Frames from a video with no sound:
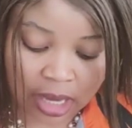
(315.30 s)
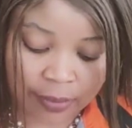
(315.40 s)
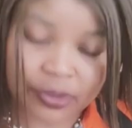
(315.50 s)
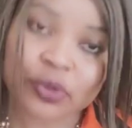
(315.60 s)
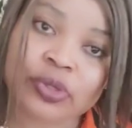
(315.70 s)

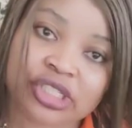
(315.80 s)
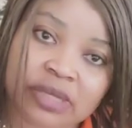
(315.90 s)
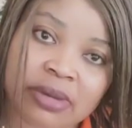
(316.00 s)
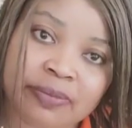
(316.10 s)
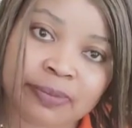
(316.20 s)
liquid
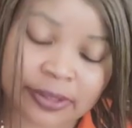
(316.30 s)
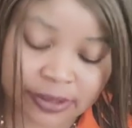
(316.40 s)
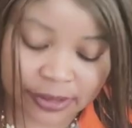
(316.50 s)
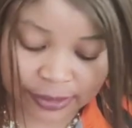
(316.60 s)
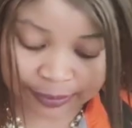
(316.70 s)
Jama
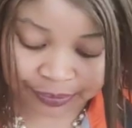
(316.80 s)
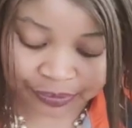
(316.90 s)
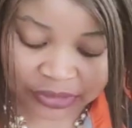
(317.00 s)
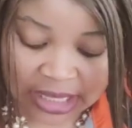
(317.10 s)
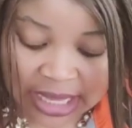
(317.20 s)
Plus.
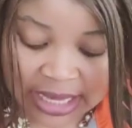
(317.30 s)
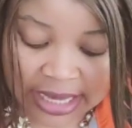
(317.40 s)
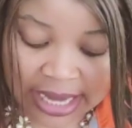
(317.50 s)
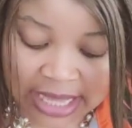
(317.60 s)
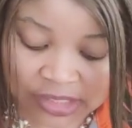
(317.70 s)

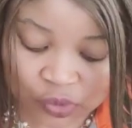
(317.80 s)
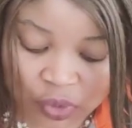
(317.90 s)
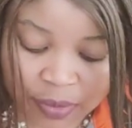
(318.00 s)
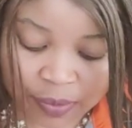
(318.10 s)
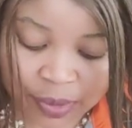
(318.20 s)
Next
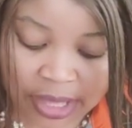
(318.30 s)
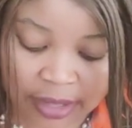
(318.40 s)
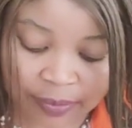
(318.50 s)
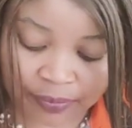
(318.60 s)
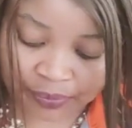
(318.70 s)
will
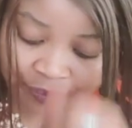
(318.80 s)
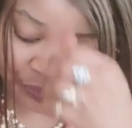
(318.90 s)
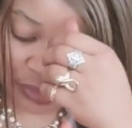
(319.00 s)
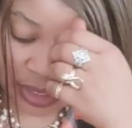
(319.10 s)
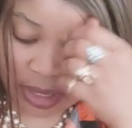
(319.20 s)
be
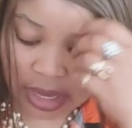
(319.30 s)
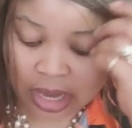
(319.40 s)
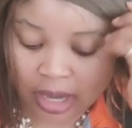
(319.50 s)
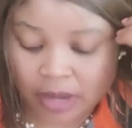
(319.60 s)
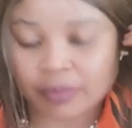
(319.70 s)

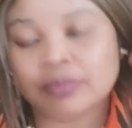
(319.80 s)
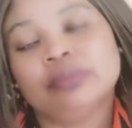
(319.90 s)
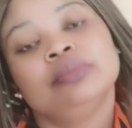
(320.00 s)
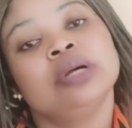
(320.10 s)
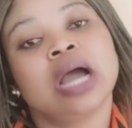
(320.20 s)
our
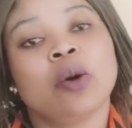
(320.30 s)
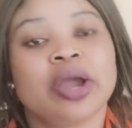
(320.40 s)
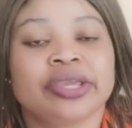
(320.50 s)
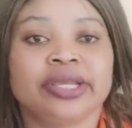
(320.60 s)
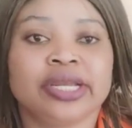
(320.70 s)

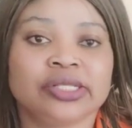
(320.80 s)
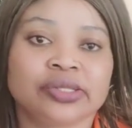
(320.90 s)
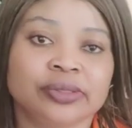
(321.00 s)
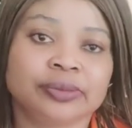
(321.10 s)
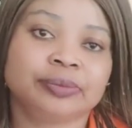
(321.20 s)

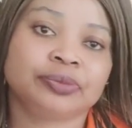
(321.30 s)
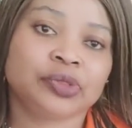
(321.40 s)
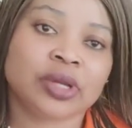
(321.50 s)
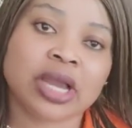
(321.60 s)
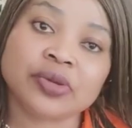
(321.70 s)
chelator.
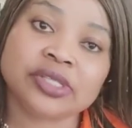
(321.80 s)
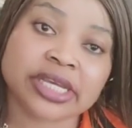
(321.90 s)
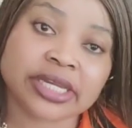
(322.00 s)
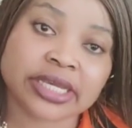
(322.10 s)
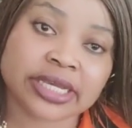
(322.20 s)
You can use
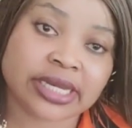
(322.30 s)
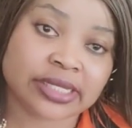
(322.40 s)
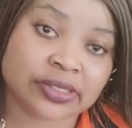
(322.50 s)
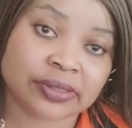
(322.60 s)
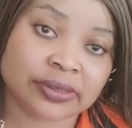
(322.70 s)
any
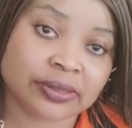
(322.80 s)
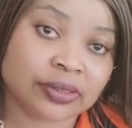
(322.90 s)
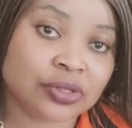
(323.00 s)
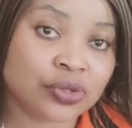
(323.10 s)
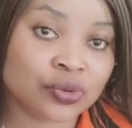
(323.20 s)
chelator
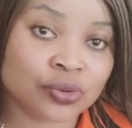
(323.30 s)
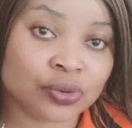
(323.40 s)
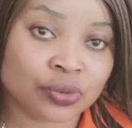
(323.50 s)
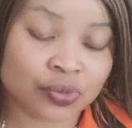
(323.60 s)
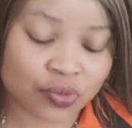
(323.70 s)
you
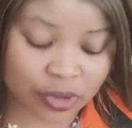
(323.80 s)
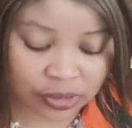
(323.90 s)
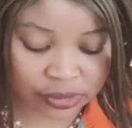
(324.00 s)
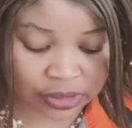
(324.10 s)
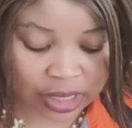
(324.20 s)

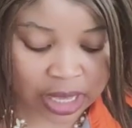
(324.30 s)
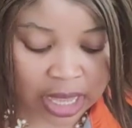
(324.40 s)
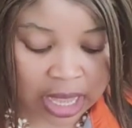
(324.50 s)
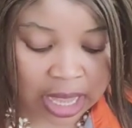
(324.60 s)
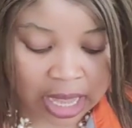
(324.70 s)
want,
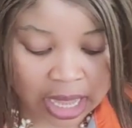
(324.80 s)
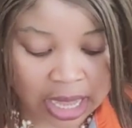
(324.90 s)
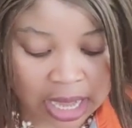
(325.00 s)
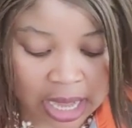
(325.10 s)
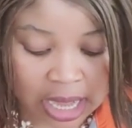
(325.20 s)

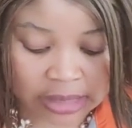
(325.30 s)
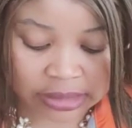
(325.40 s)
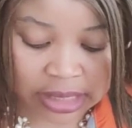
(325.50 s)
and